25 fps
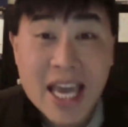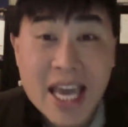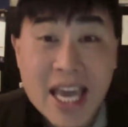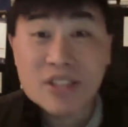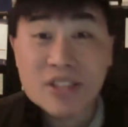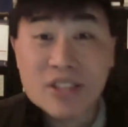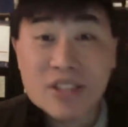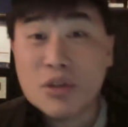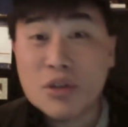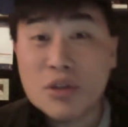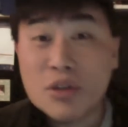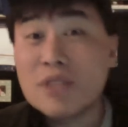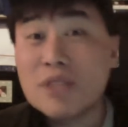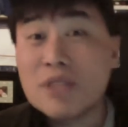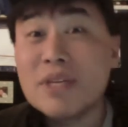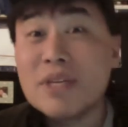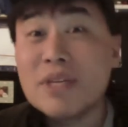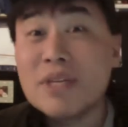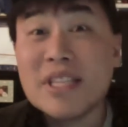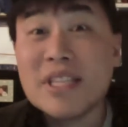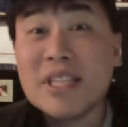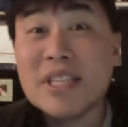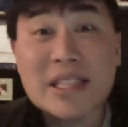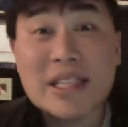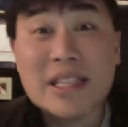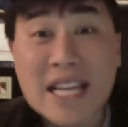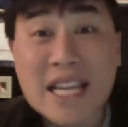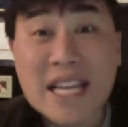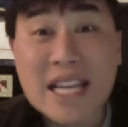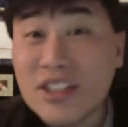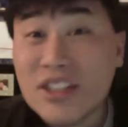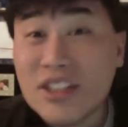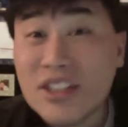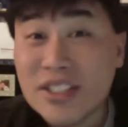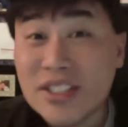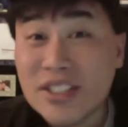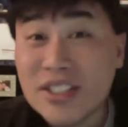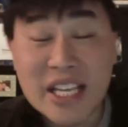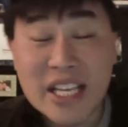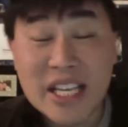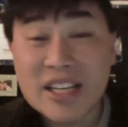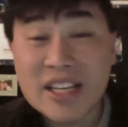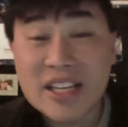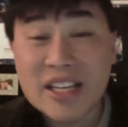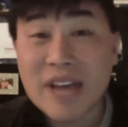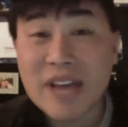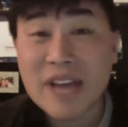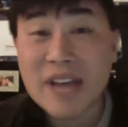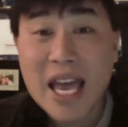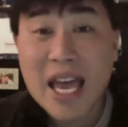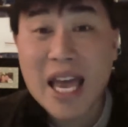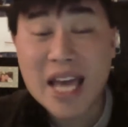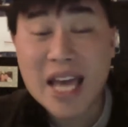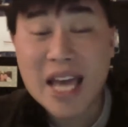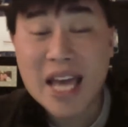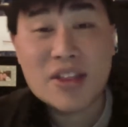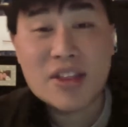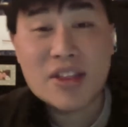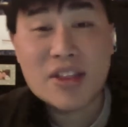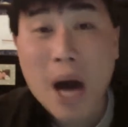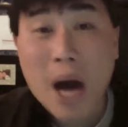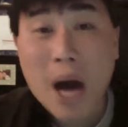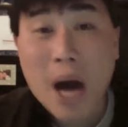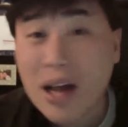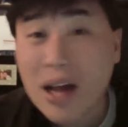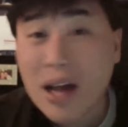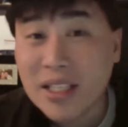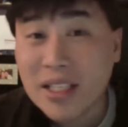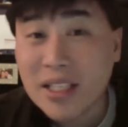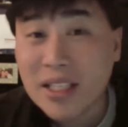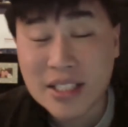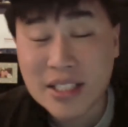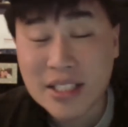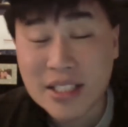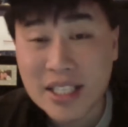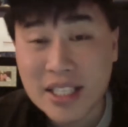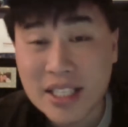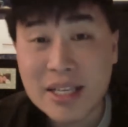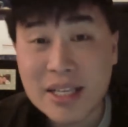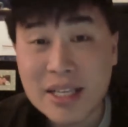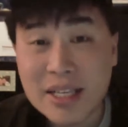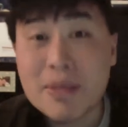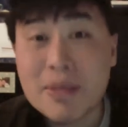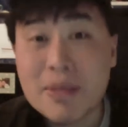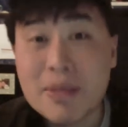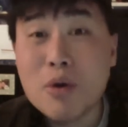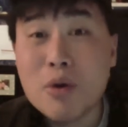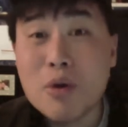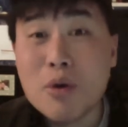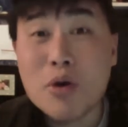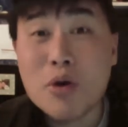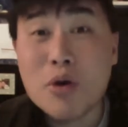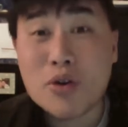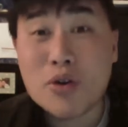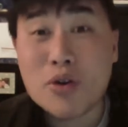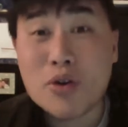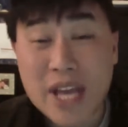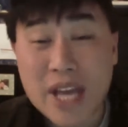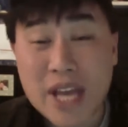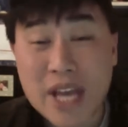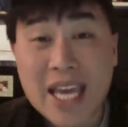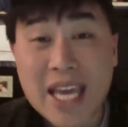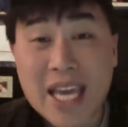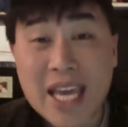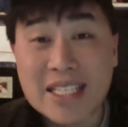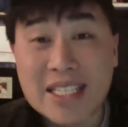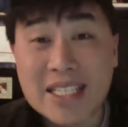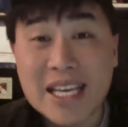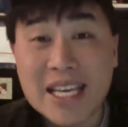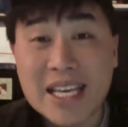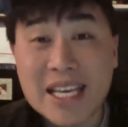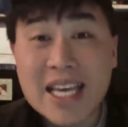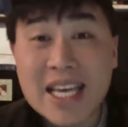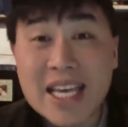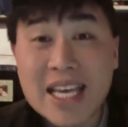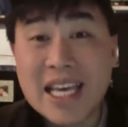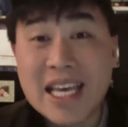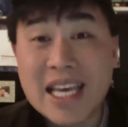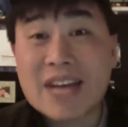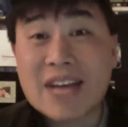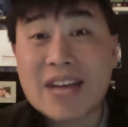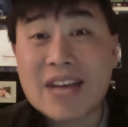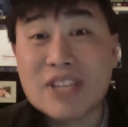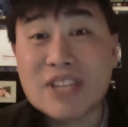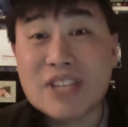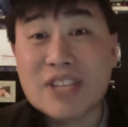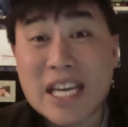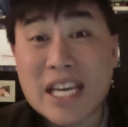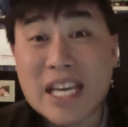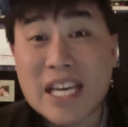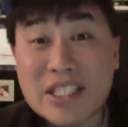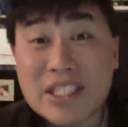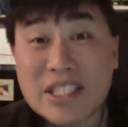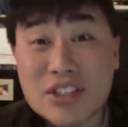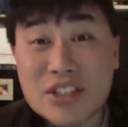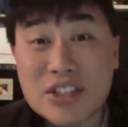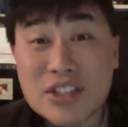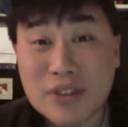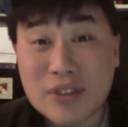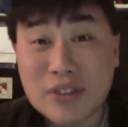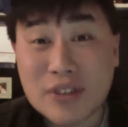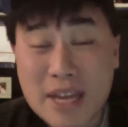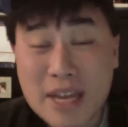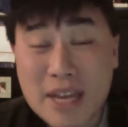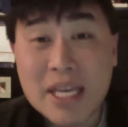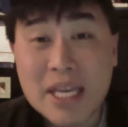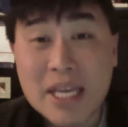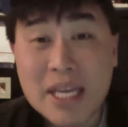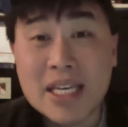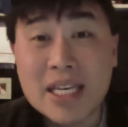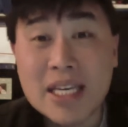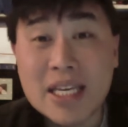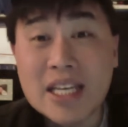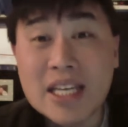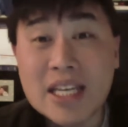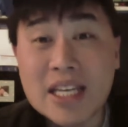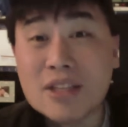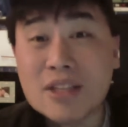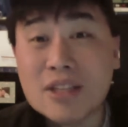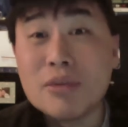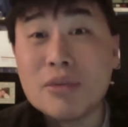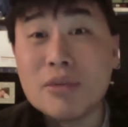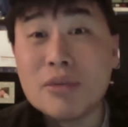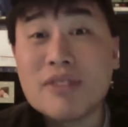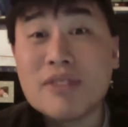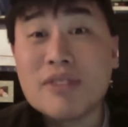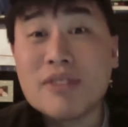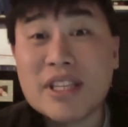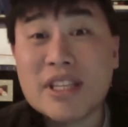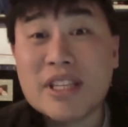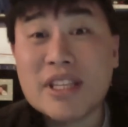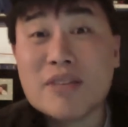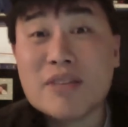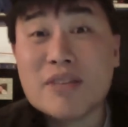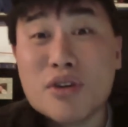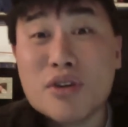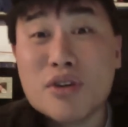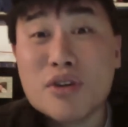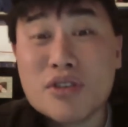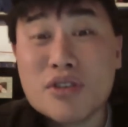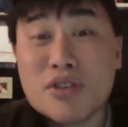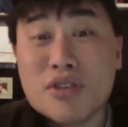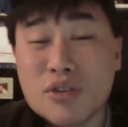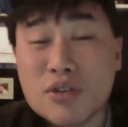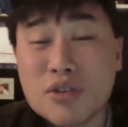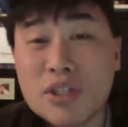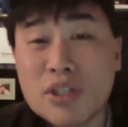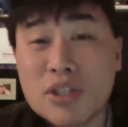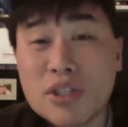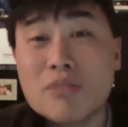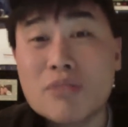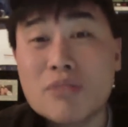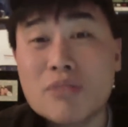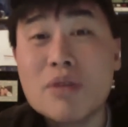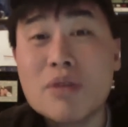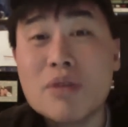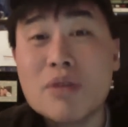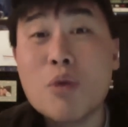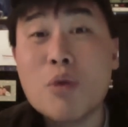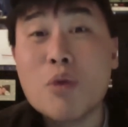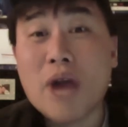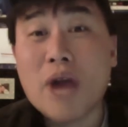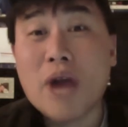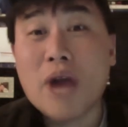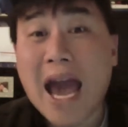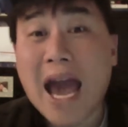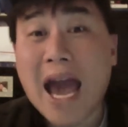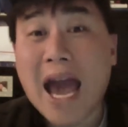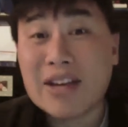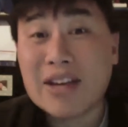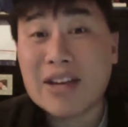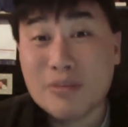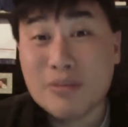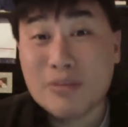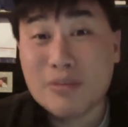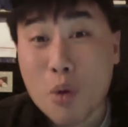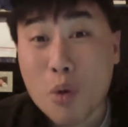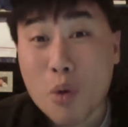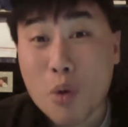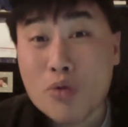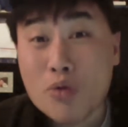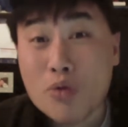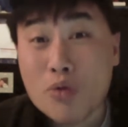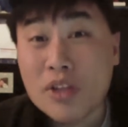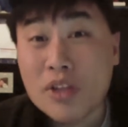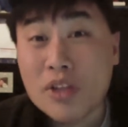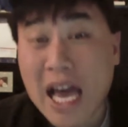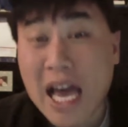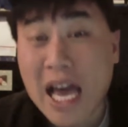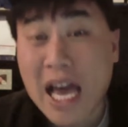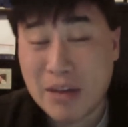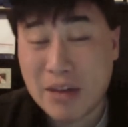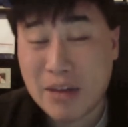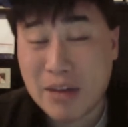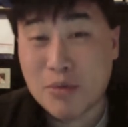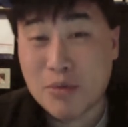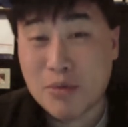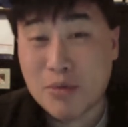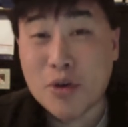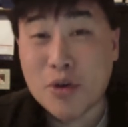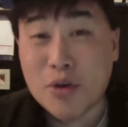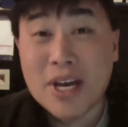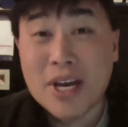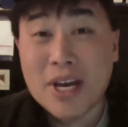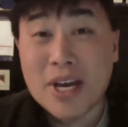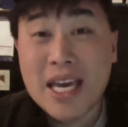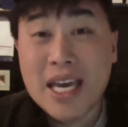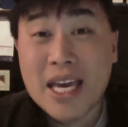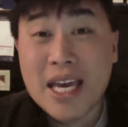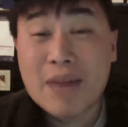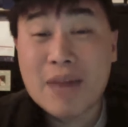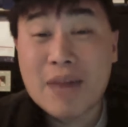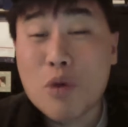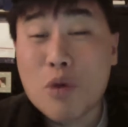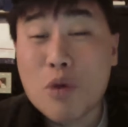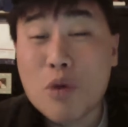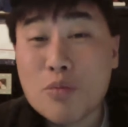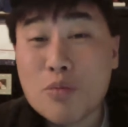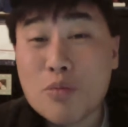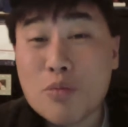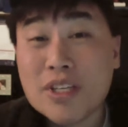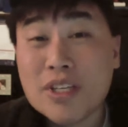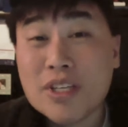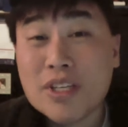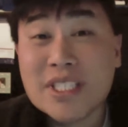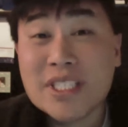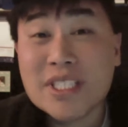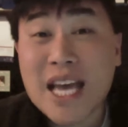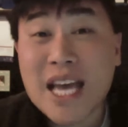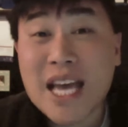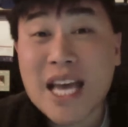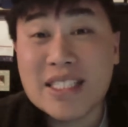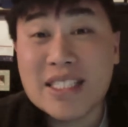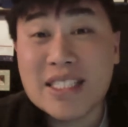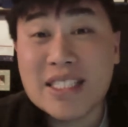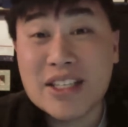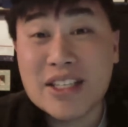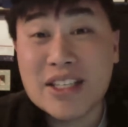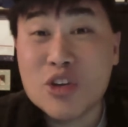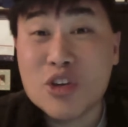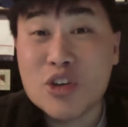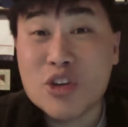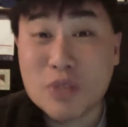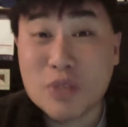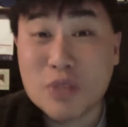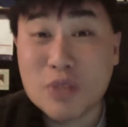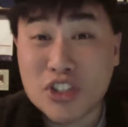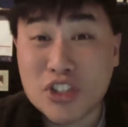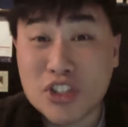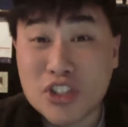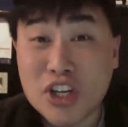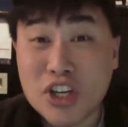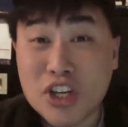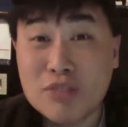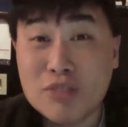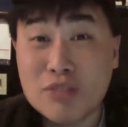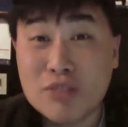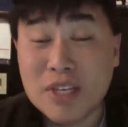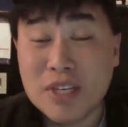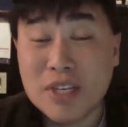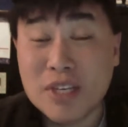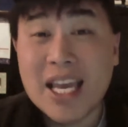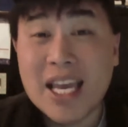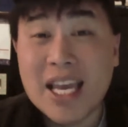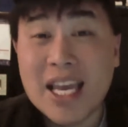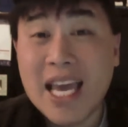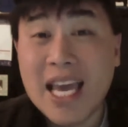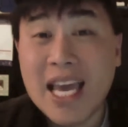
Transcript: It's going to be the legislative and the policies that people create that actually constrain me to believe that the computer is going to be more accurate, more reliable, and more precise than human judgment.